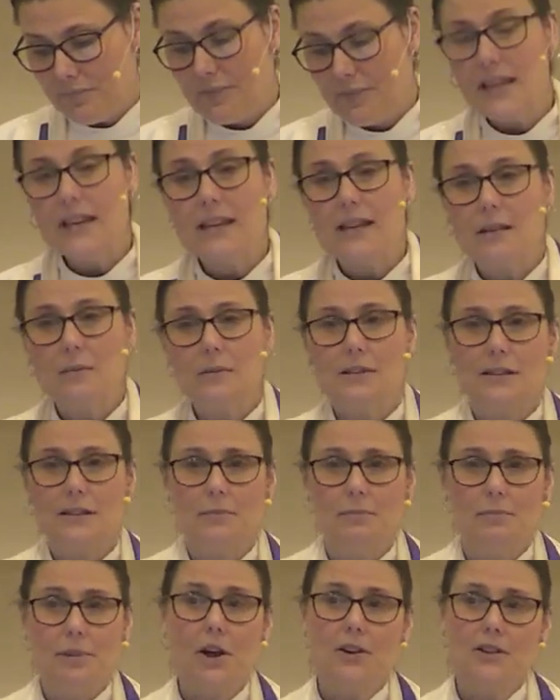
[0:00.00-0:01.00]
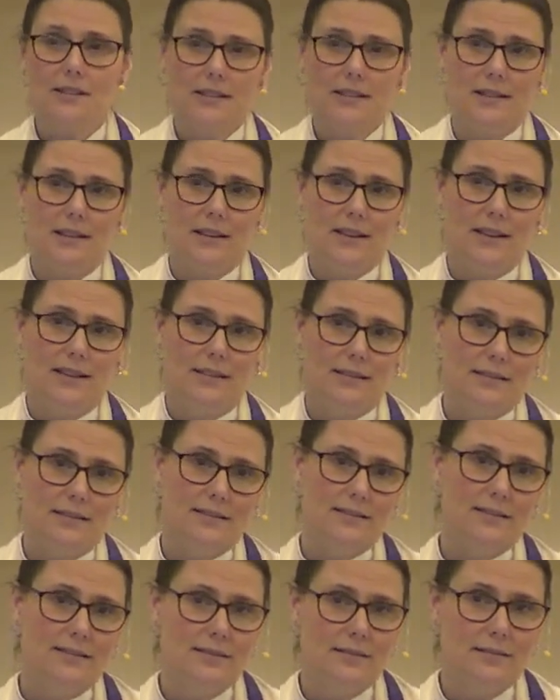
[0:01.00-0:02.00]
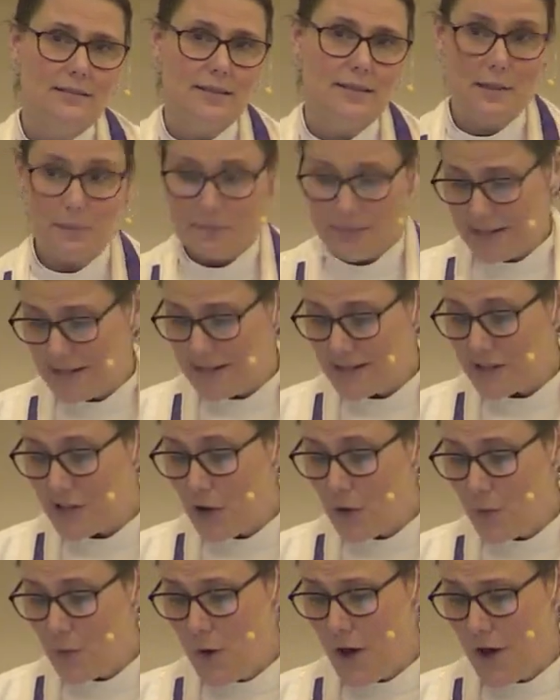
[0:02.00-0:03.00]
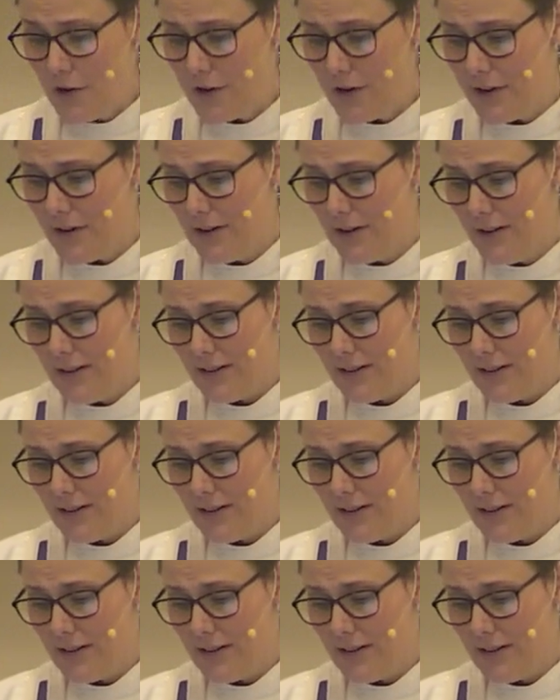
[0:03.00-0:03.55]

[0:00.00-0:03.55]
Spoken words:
they eat parsley dipped in salt water,